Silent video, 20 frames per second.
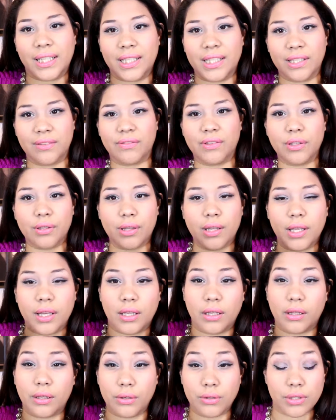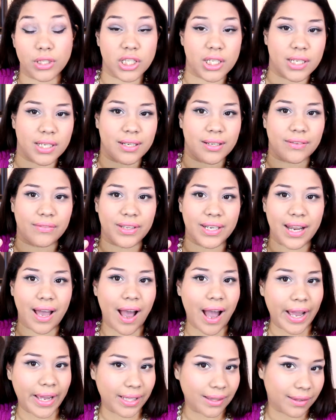give you the illusion of an
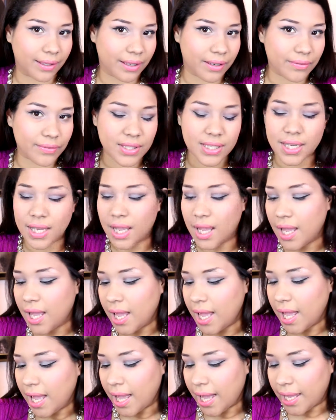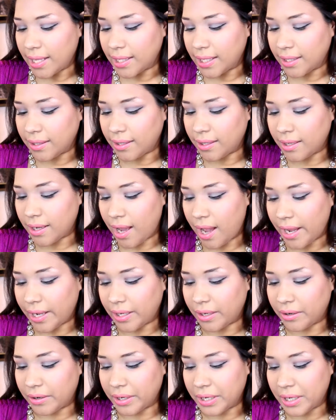eye lift, and then the eye
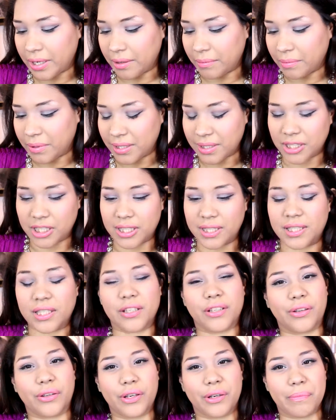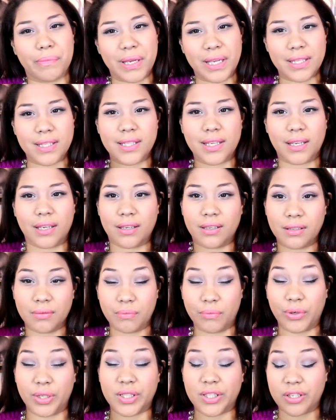cream is just, you know, your basic
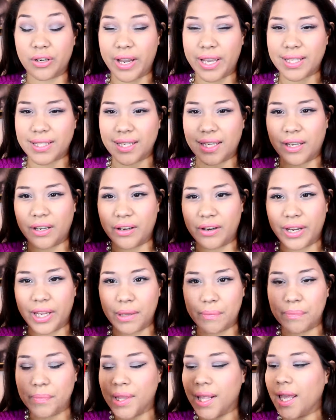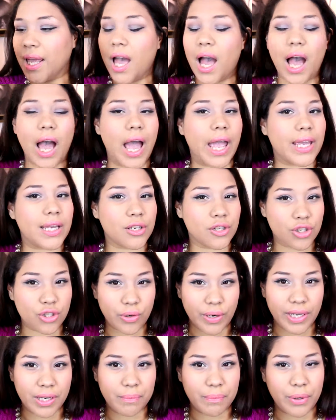moisturizing cream. I
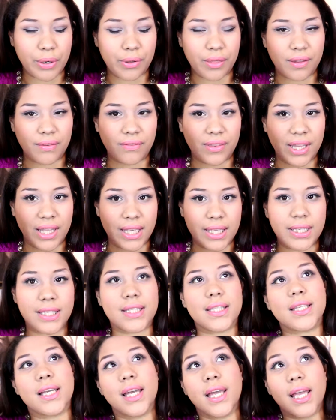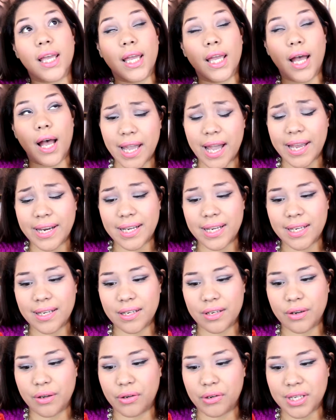enjoyed both of these. I
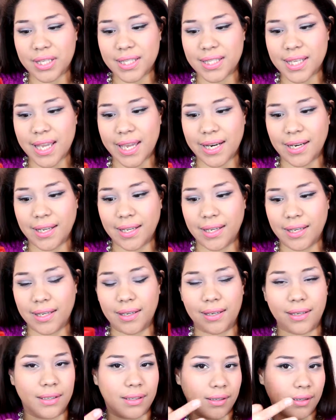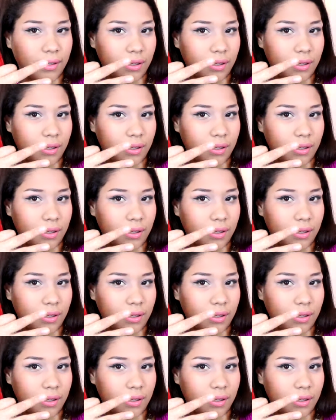didn't notice any,